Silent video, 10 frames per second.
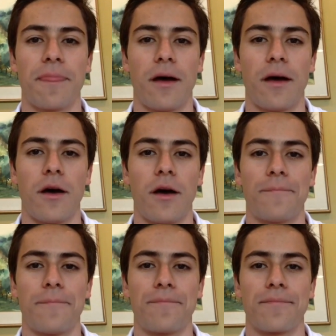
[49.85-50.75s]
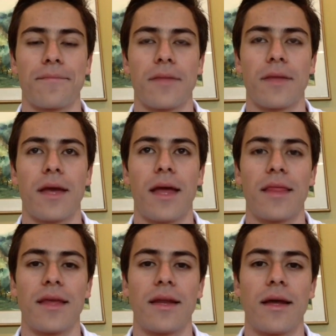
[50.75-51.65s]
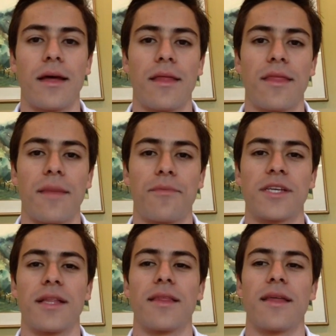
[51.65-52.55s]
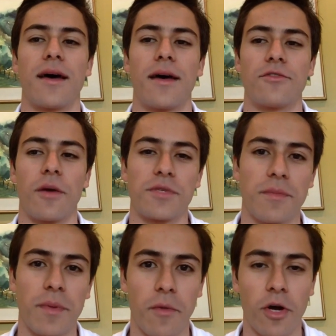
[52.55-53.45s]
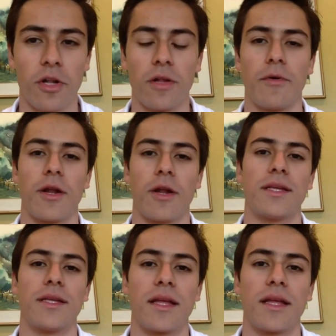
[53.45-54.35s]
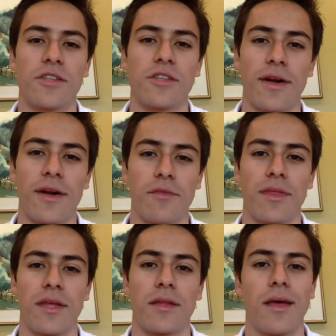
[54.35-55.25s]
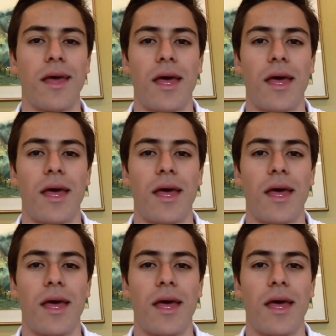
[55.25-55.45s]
And then they presented the dropshipping model, but I didn't get started with it.